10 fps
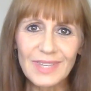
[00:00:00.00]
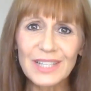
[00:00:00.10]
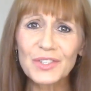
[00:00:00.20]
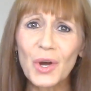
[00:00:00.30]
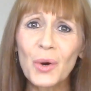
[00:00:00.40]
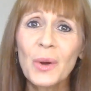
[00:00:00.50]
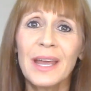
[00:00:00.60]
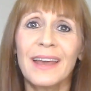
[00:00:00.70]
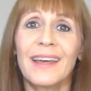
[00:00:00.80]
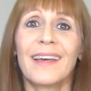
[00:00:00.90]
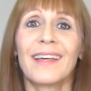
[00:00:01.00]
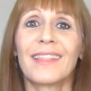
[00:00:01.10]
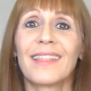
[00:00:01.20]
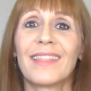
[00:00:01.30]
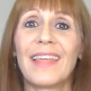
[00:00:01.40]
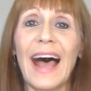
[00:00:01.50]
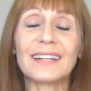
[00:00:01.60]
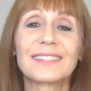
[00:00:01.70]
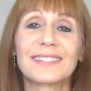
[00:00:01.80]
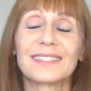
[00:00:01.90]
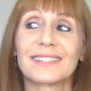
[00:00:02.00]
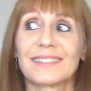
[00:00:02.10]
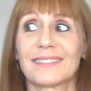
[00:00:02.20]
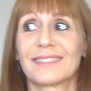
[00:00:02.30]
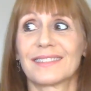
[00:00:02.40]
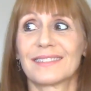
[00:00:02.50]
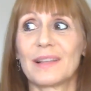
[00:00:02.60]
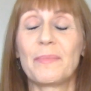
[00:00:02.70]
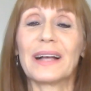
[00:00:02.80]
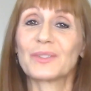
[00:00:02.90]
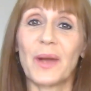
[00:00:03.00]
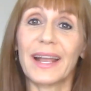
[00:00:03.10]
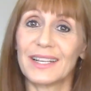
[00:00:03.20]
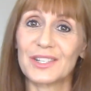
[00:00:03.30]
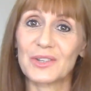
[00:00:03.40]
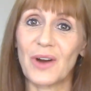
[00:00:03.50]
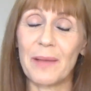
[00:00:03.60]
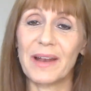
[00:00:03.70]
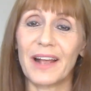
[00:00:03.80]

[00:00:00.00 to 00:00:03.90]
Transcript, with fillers: So that's the best way I can describe it.